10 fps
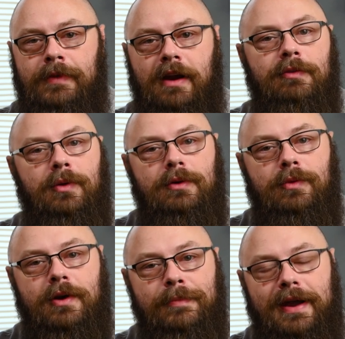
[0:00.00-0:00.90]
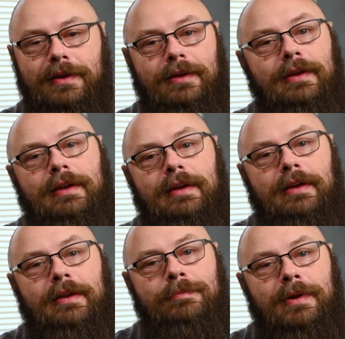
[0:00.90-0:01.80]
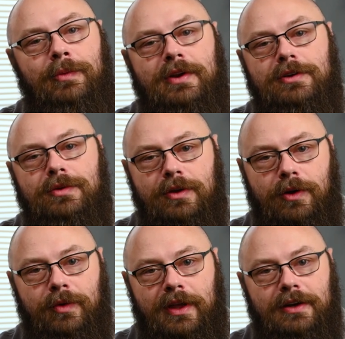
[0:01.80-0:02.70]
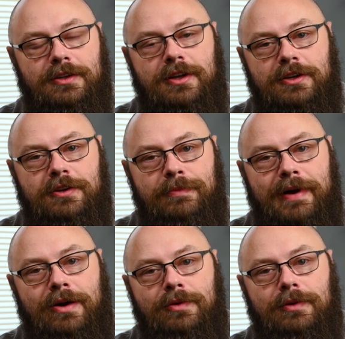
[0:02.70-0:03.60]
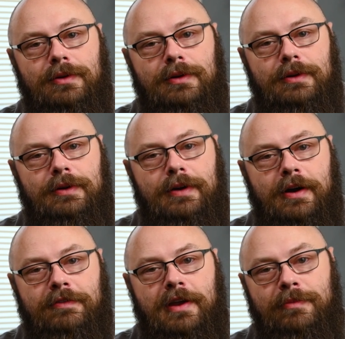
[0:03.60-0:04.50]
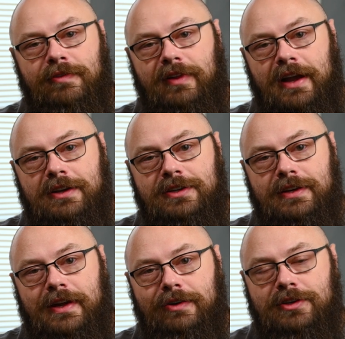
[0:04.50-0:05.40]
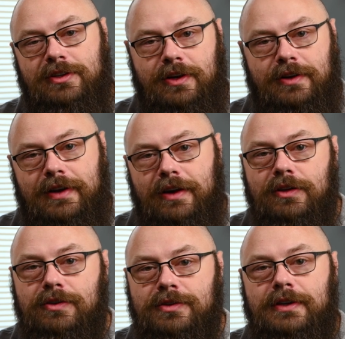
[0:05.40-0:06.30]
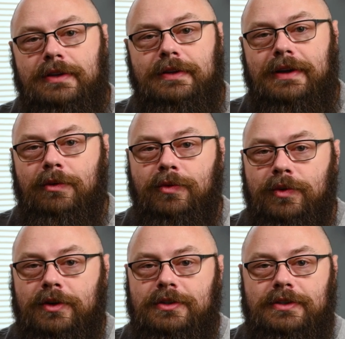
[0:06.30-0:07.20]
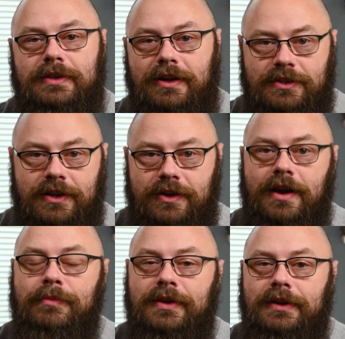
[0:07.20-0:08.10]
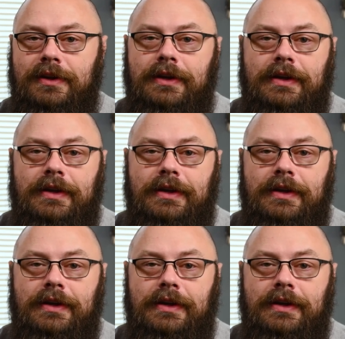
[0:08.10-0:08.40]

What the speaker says: Hey everyone, welcome back. About a week or two ago, we had a discussion about off-camera flash, how to start, how to use it, how it works, how to set your ambient.